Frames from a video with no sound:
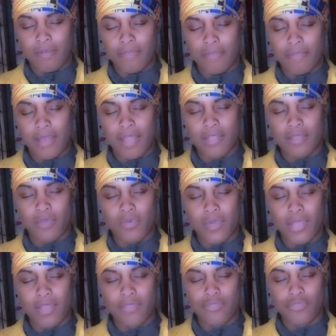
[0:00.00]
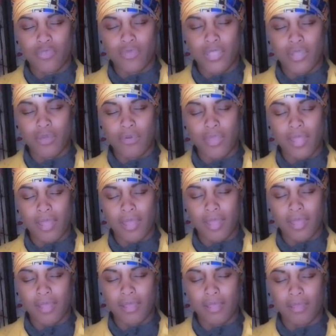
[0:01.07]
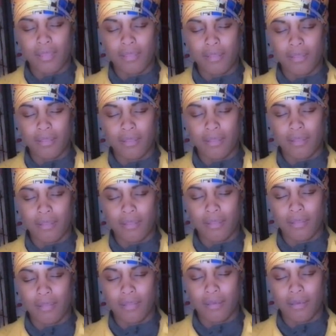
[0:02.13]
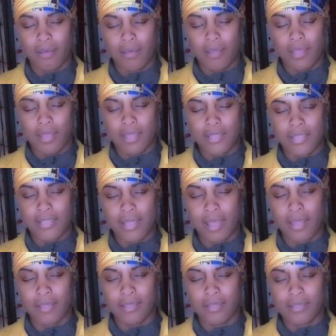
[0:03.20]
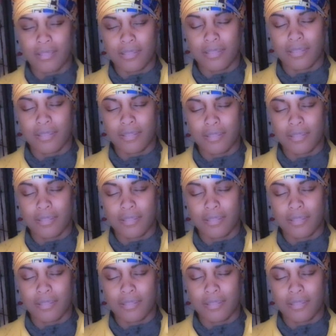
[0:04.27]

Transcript: Finding ways to be okay in silence.